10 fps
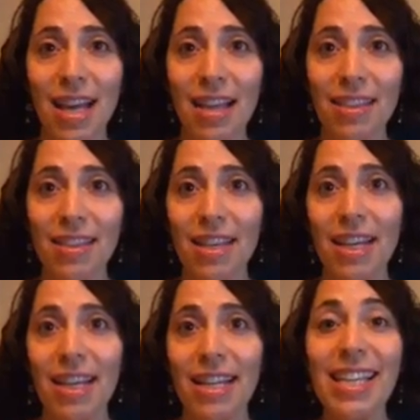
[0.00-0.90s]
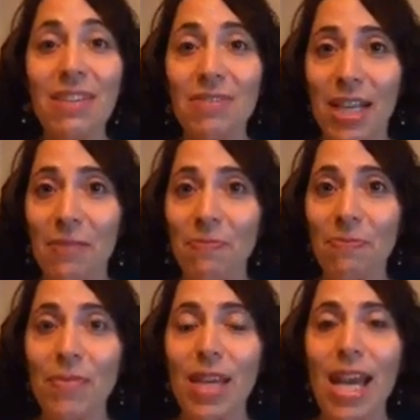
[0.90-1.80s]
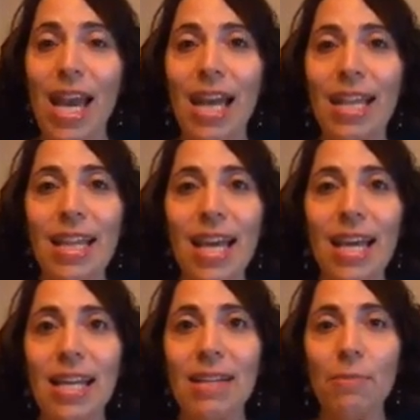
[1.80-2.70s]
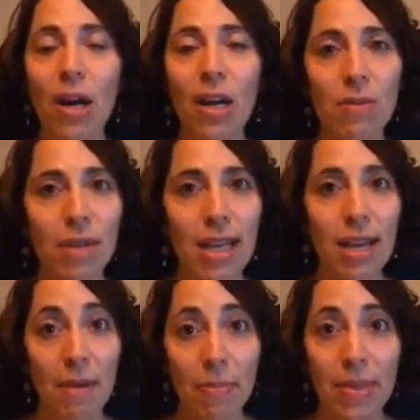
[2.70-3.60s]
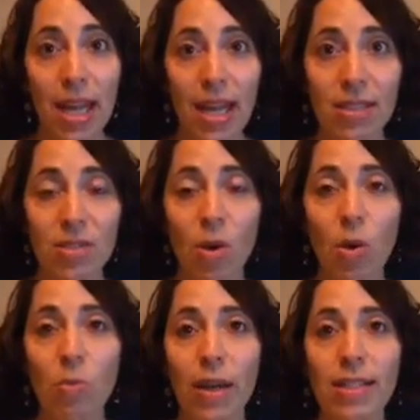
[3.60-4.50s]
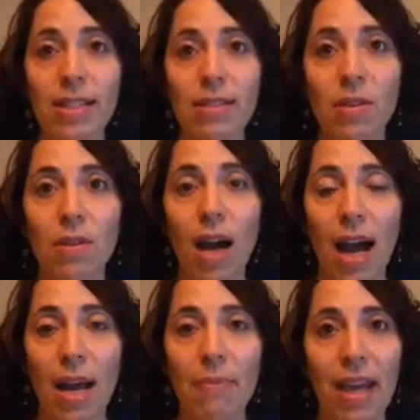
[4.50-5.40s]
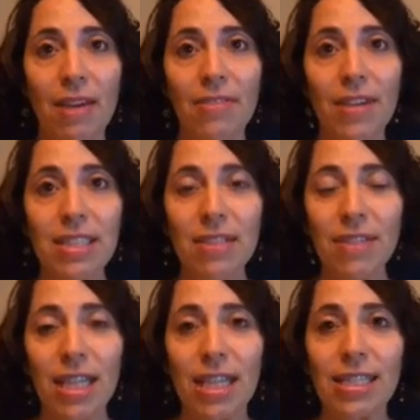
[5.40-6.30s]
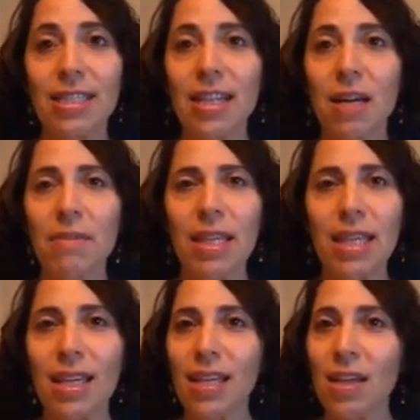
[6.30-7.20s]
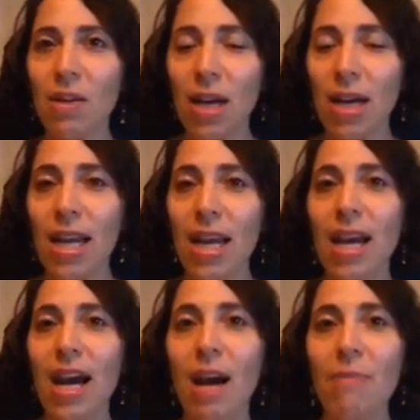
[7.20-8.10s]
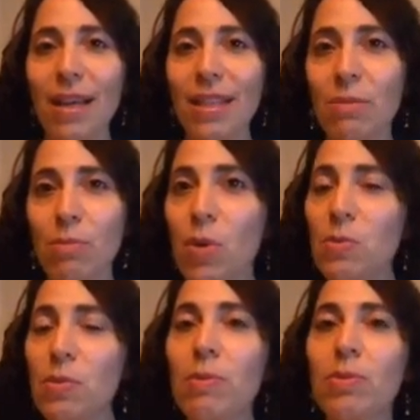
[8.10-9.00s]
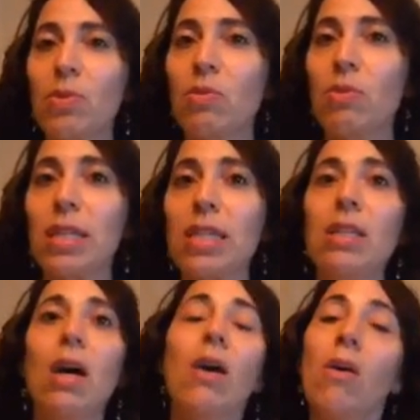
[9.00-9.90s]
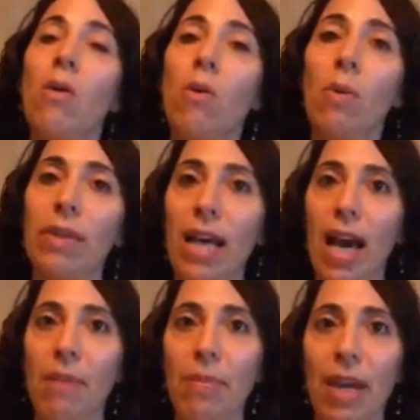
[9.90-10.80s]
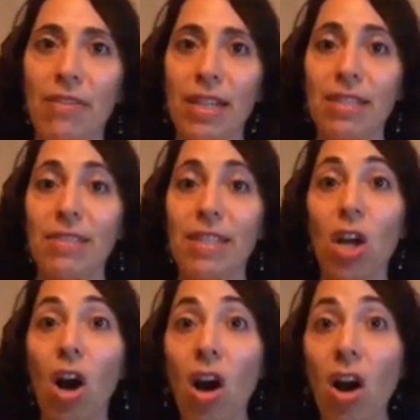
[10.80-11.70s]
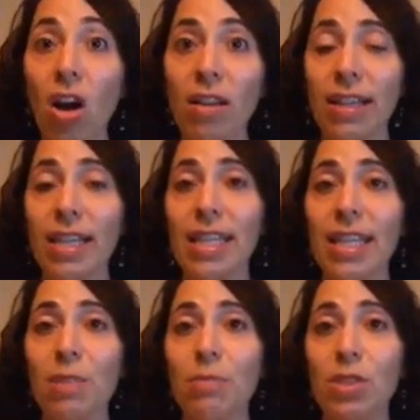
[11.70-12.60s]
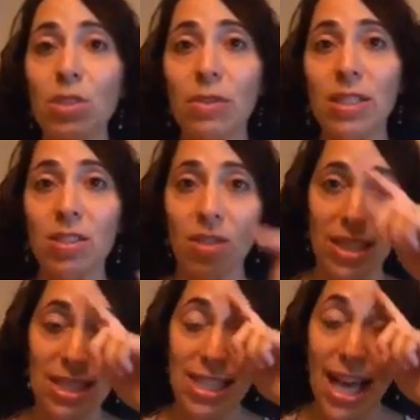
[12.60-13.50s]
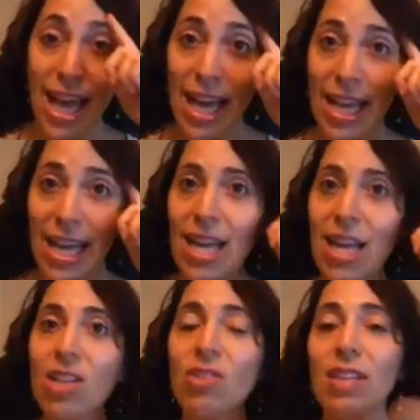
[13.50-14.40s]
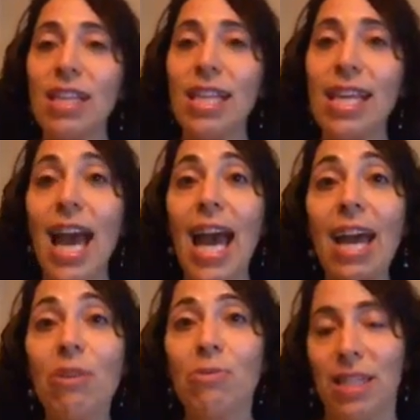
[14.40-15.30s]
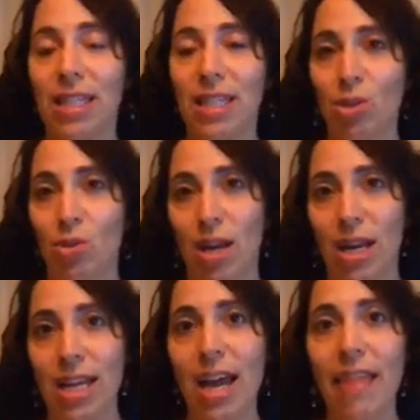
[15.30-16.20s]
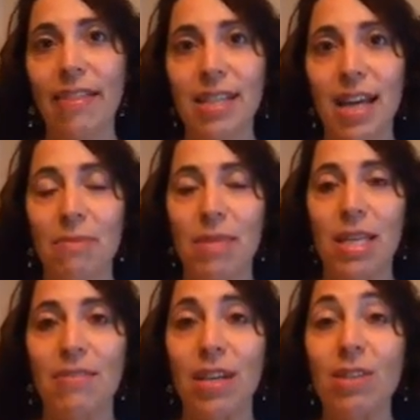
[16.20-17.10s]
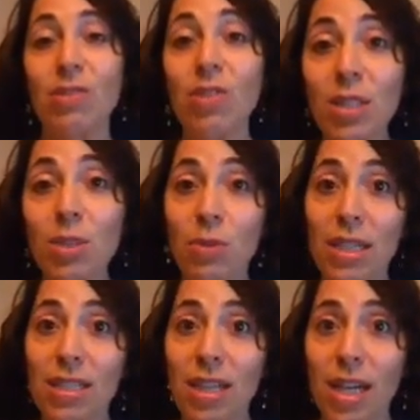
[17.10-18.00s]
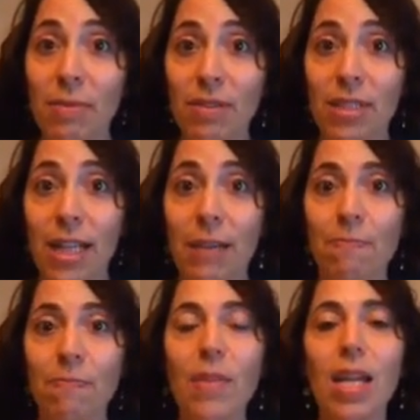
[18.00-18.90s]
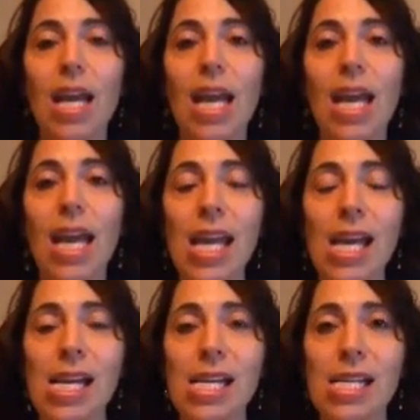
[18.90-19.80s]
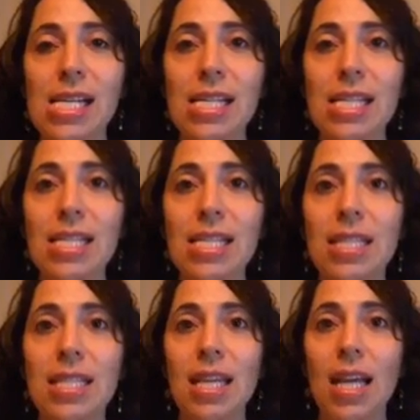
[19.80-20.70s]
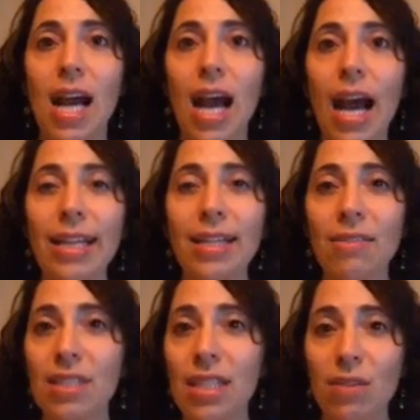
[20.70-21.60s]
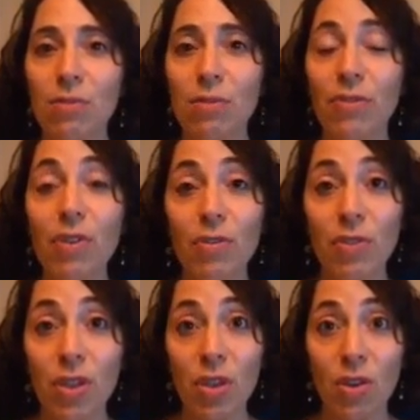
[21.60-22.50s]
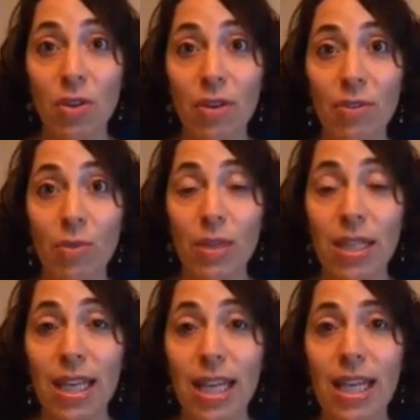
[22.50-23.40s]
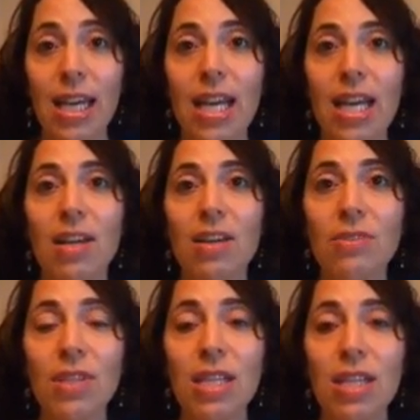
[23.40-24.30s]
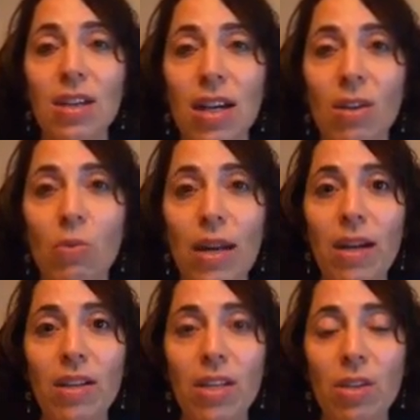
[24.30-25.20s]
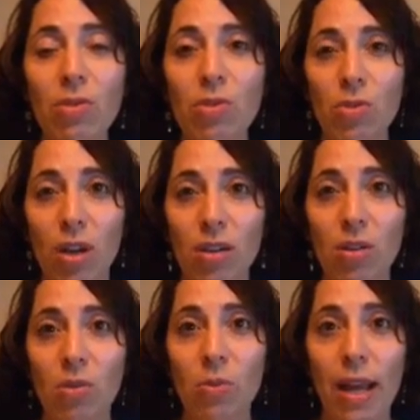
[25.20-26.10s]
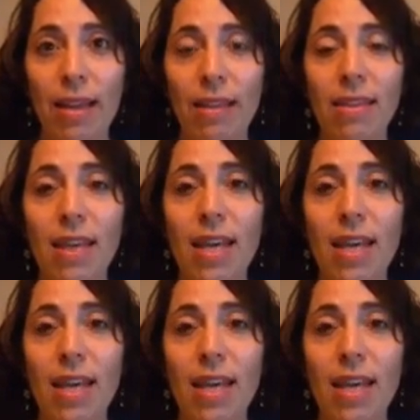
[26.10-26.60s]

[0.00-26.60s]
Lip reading: Seth in the evening. And then part of what came up in that scope was high payoff activities. And they got me thinking, you know what? I'll bet that most people don't really know what the high payoff activities are that they need to be doing during the day, so then they can really enjoy the time in the evening. So that's what we're going to talk about today. And I'd love to hear from a few of you, if you're willing, to hear kind of where do you struggle with